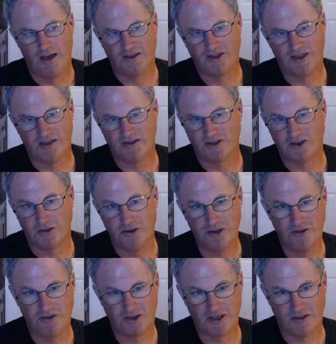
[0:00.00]
sentence or
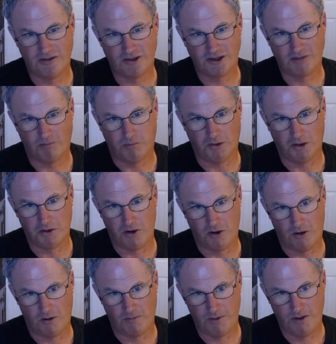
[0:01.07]
two sentence
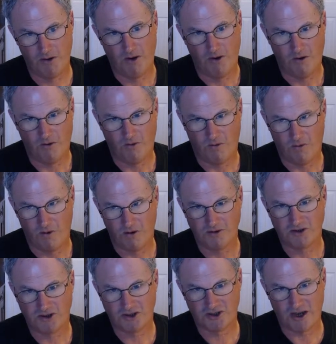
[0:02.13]
blurb
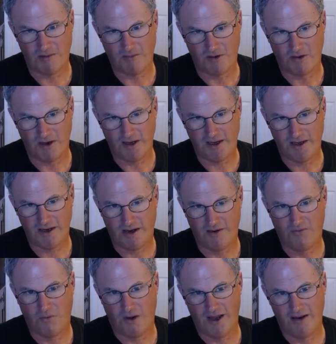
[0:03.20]
or summary
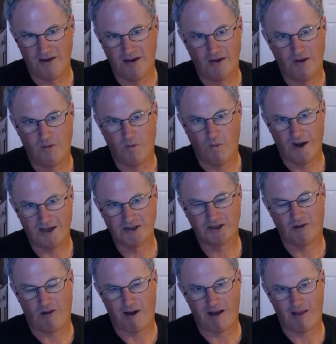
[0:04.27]
of what
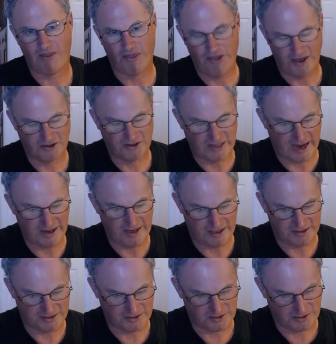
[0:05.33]
Westlaw thinks that
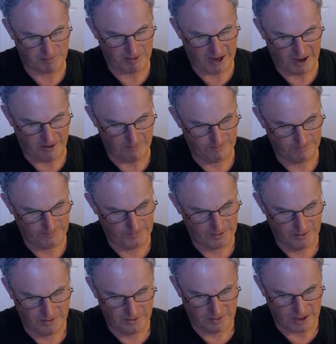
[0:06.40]
case is about.
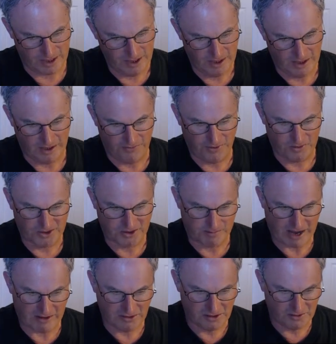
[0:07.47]
Okay. If it was
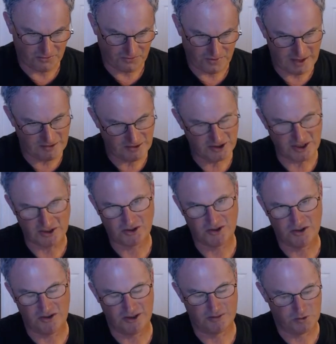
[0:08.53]
about defenses
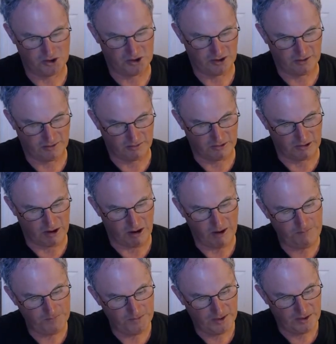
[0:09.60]
to this particular
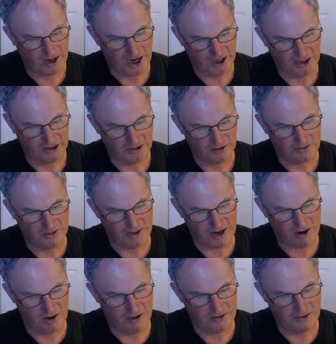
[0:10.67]
law, I could look
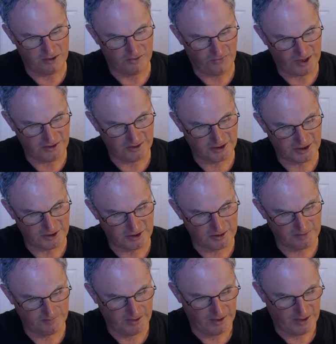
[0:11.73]
there under
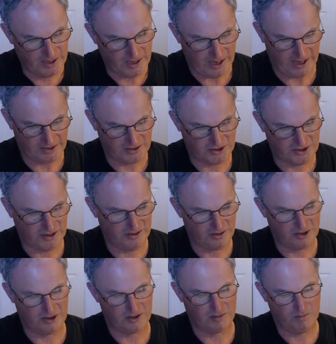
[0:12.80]
defenses and see
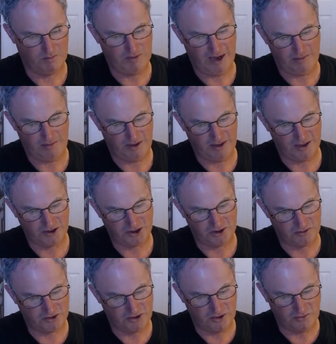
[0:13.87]
that there maybe the
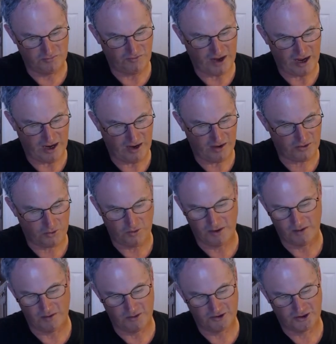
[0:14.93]
issue is good faith or
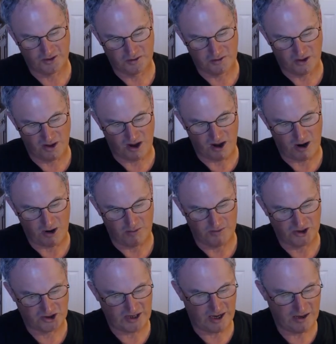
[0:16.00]
ignorance of the law or
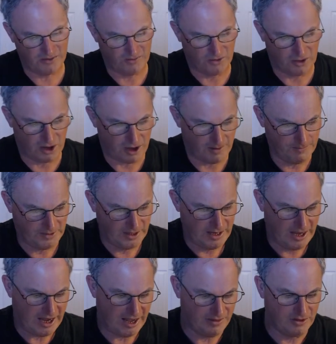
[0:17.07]
mistake of the law.
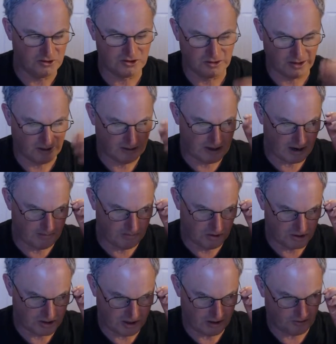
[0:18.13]
And those little
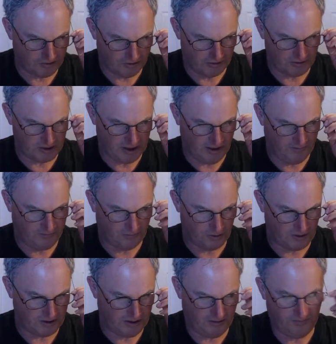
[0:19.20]
numbers there, 13,
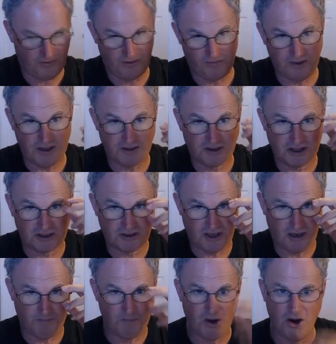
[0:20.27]
14, 15,
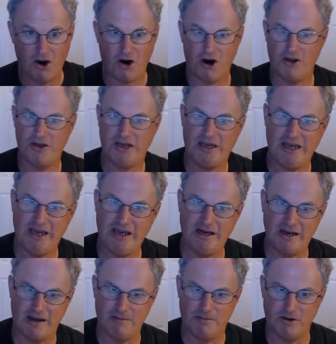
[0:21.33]
16, are the key
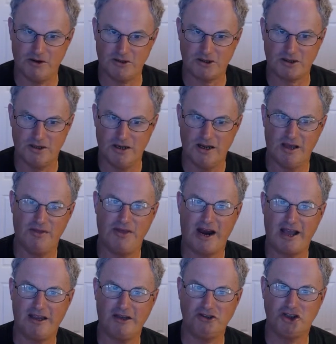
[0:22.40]
numbers that
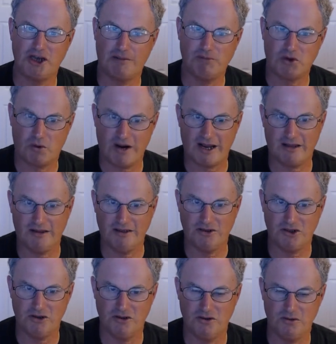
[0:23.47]
I could jump directly
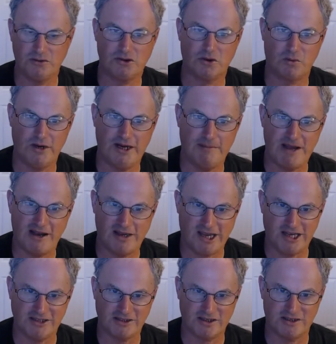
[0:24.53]
to read about
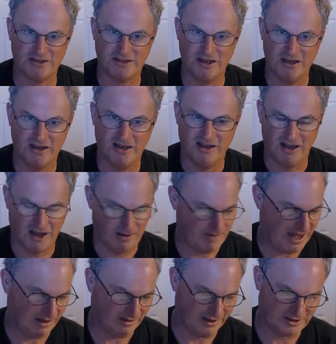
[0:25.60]
cases
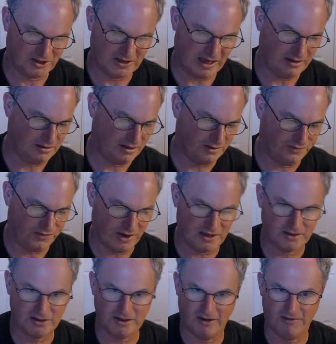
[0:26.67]
about, let's say, the
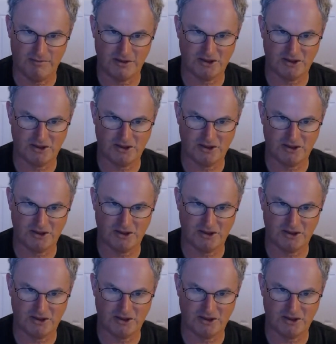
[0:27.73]
defense of